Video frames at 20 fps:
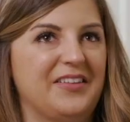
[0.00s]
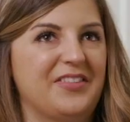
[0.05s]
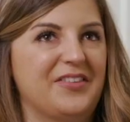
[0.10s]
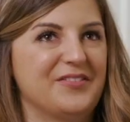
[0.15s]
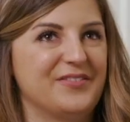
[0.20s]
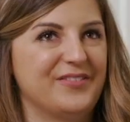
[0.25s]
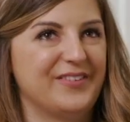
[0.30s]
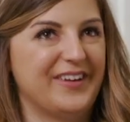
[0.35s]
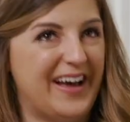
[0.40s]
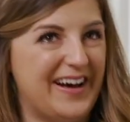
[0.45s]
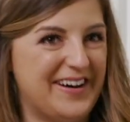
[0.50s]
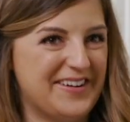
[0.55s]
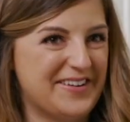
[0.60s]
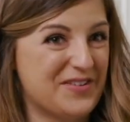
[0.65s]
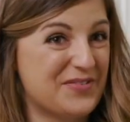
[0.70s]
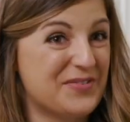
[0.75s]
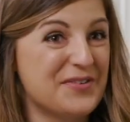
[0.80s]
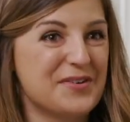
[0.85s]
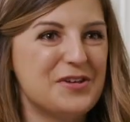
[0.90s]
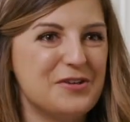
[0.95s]
the
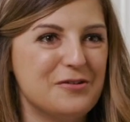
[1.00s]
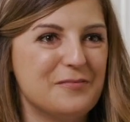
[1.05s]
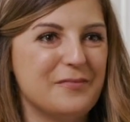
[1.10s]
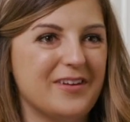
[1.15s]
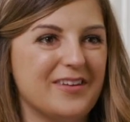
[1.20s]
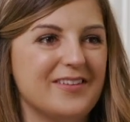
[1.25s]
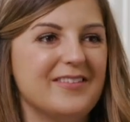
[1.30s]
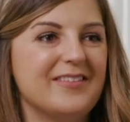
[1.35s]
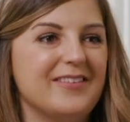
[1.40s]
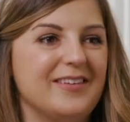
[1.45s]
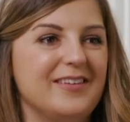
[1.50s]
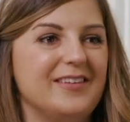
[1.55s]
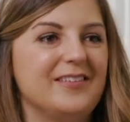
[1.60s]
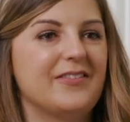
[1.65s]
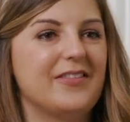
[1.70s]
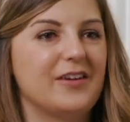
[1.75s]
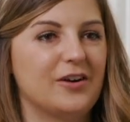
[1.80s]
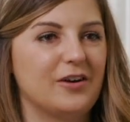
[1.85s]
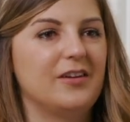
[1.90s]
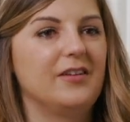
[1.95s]
reality for humans
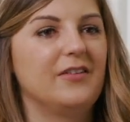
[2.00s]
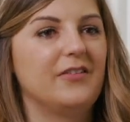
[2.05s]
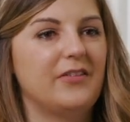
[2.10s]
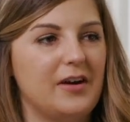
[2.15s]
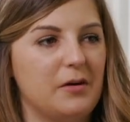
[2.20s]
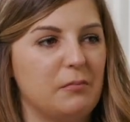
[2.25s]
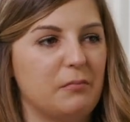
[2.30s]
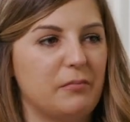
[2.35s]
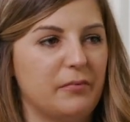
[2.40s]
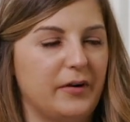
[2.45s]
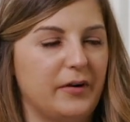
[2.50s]
is there is that